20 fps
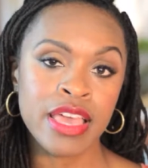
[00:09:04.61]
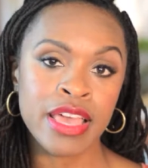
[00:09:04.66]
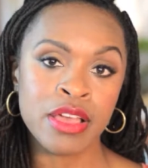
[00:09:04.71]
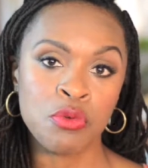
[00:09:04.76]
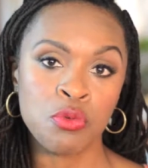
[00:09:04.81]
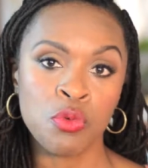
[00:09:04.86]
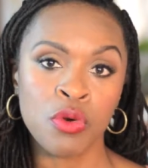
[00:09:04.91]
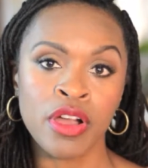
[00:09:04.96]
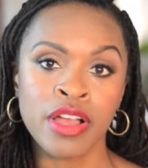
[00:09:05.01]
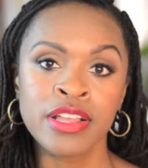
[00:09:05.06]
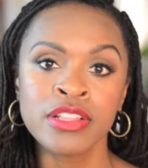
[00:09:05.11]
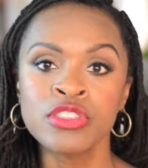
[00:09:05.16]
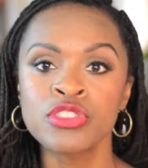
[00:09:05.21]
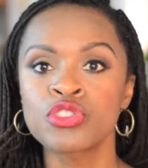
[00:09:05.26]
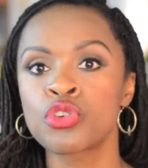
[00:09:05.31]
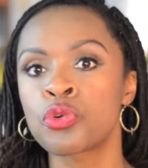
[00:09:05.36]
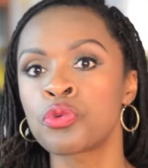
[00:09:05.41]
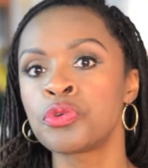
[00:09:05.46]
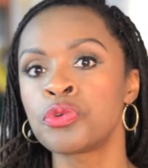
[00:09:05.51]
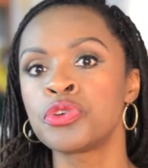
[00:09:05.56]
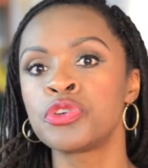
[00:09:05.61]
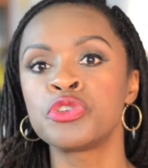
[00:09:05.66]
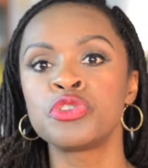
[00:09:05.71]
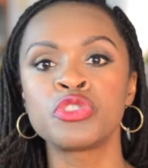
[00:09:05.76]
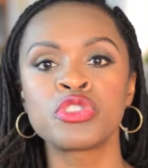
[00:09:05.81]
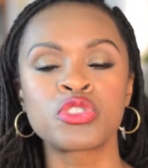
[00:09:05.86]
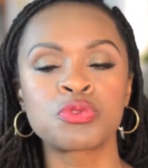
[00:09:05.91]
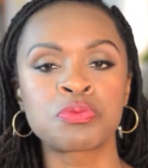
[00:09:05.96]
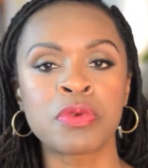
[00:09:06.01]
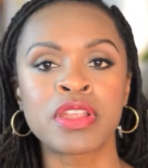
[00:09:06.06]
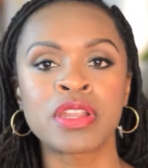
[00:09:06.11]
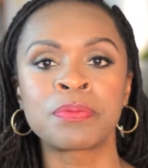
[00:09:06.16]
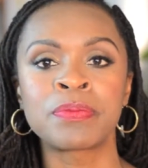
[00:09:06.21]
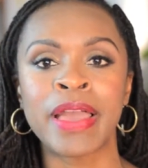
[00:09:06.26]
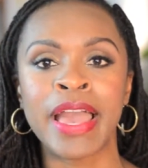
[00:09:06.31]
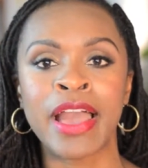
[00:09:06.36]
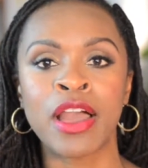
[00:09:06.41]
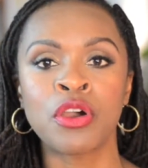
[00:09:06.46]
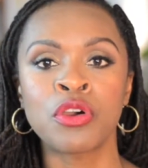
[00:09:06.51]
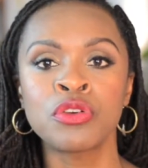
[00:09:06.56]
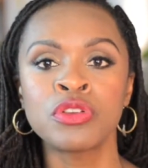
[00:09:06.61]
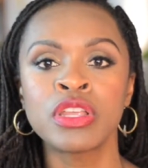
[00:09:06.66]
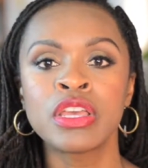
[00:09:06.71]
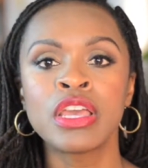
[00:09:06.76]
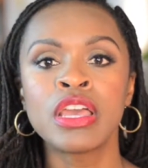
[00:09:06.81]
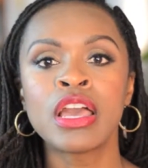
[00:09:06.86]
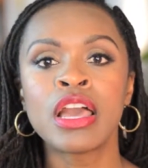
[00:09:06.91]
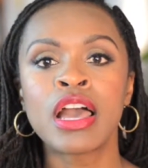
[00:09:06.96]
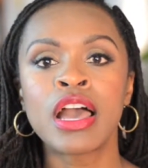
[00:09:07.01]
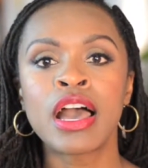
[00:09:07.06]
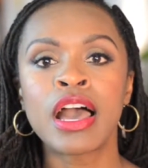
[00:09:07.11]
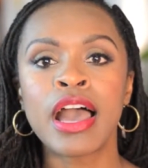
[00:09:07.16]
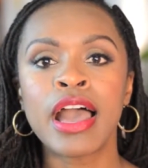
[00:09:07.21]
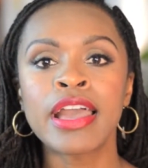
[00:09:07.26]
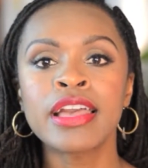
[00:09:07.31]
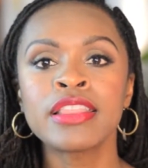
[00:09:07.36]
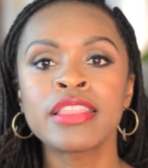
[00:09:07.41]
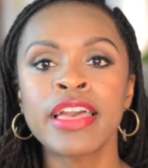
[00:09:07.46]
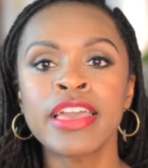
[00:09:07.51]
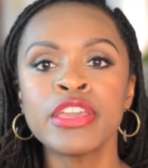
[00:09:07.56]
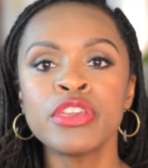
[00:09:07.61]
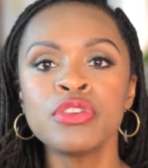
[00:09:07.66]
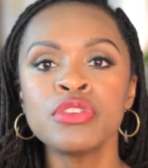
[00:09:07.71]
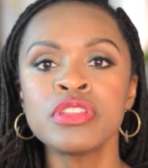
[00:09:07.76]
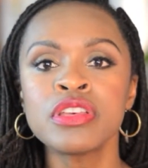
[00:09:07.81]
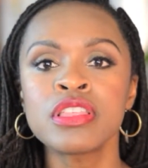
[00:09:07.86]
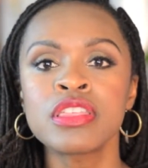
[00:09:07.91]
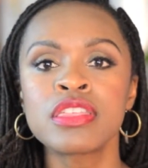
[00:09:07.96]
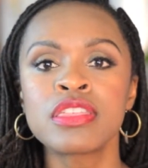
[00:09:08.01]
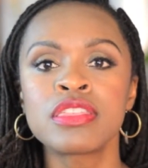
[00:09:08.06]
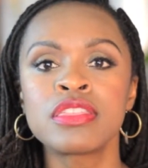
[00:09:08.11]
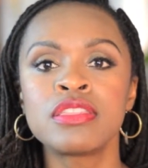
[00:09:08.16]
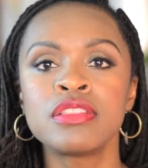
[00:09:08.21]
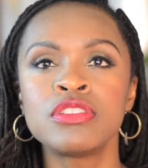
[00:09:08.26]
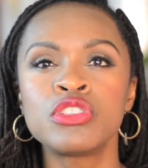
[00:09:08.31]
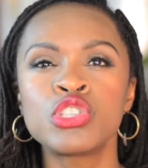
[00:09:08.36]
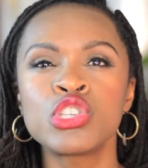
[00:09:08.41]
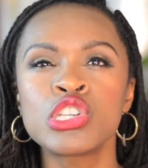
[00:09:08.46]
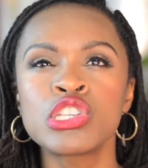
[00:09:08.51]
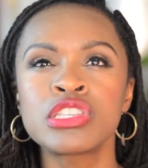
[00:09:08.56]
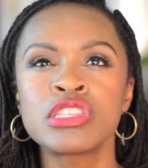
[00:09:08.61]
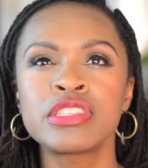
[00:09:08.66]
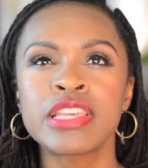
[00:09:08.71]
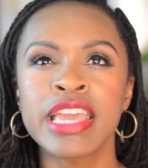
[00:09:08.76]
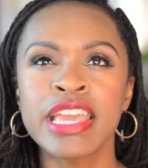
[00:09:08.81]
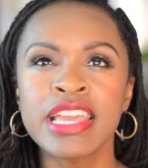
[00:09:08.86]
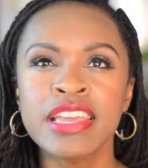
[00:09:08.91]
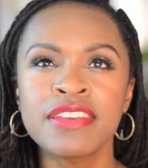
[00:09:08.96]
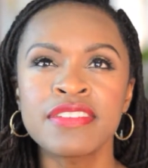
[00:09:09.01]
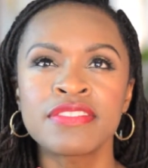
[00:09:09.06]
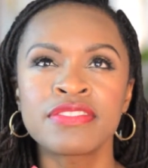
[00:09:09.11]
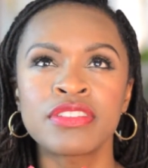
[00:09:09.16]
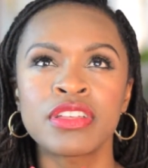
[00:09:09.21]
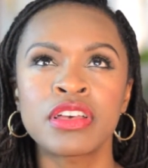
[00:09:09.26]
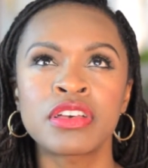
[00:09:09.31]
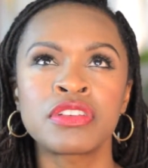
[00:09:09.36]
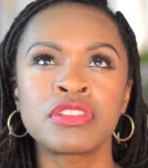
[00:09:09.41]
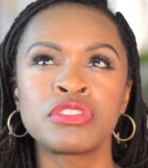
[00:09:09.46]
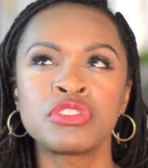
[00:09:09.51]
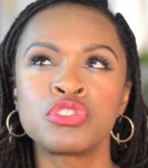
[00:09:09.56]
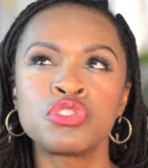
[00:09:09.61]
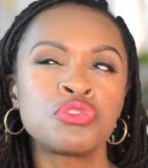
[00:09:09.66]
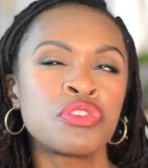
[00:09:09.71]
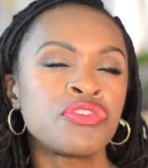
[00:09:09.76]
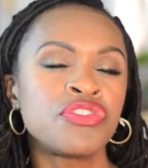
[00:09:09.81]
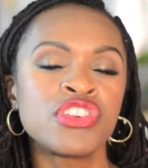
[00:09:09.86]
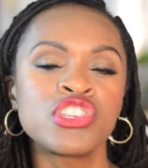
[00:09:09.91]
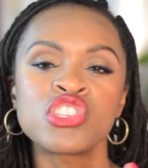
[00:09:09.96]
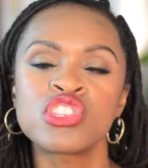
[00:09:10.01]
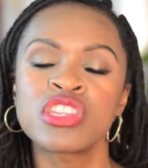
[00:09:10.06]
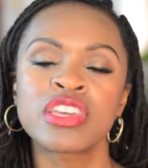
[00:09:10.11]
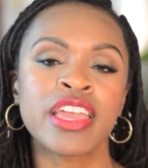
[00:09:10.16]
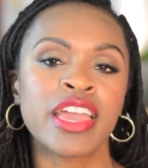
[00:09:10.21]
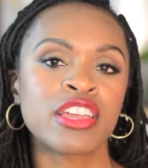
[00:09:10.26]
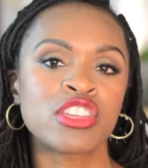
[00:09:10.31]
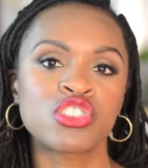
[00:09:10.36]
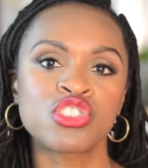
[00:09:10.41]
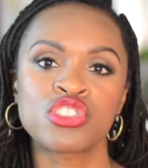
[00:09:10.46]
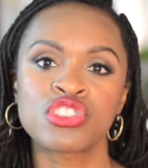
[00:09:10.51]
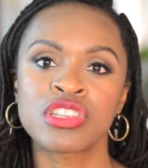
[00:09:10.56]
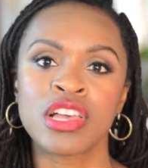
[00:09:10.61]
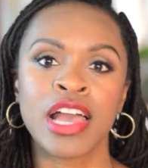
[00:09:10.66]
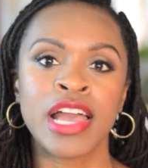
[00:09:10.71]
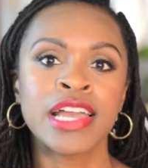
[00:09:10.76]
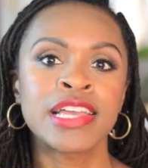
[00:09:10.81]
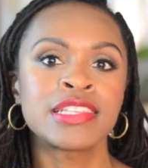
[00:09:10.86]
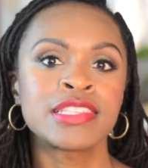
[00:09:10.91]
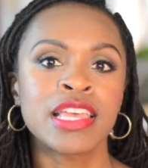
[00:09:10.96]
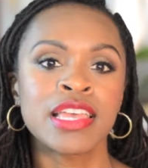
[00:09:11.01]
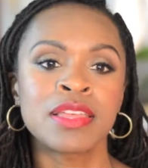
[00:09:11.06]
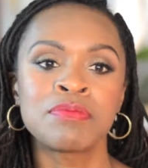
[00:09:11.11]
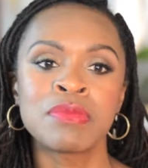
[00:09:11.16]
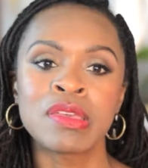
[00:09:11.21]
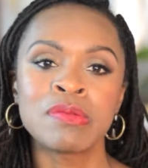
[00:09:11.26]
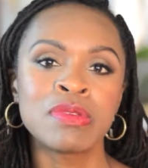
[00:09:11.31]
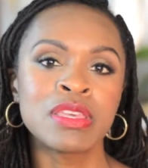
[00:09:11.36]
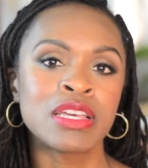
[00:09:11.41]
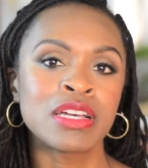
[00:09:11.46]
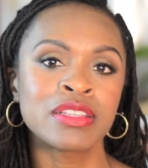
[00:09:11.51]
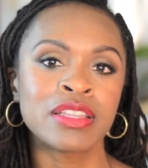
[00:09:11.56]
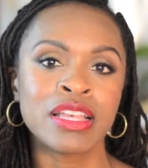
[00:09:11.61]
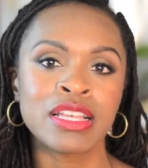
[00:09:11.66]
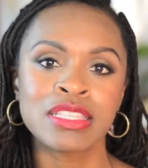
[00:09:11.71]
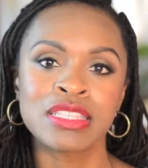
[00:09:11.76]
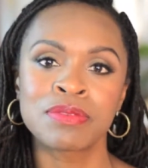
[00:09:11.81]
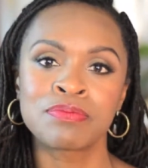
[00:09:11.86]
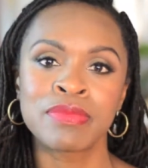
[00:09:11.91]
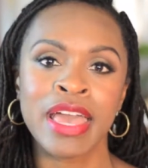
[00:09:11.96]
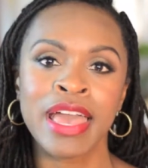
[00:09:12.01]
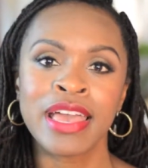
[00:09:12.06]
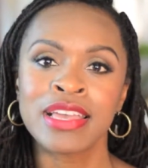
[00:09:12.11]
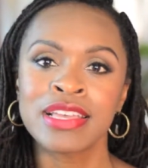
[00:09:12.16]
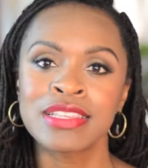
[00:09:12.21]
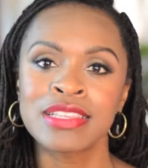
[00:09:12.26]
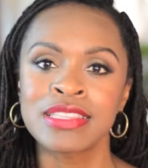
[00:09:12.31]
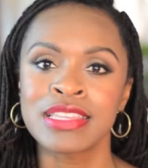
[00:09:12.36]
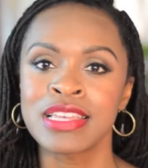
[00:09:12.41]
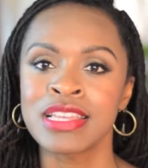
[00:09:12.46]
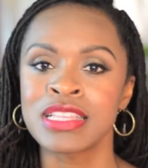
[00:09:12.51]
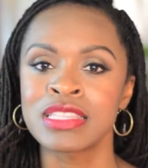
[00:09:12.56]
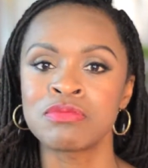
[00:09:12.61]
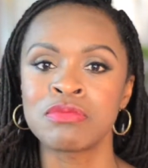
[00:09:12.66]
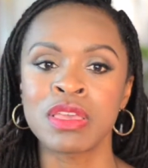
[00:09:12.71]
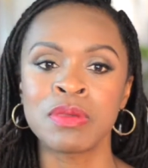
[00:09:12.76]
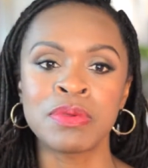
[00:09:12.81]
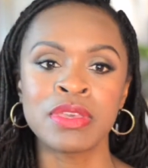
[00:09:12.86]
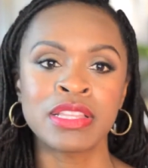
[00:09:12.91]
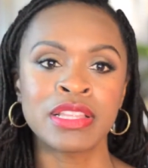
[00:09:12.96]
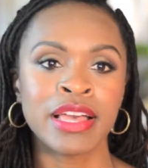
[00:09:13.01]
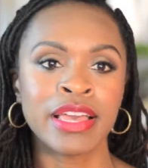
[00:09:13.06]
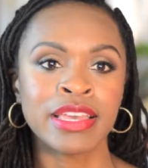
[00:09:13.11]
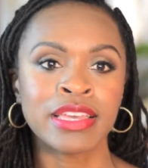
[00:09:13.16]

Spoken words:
at once or you spread them out. I like you to just do a visioning exercise and maybe collect some magazines, maybe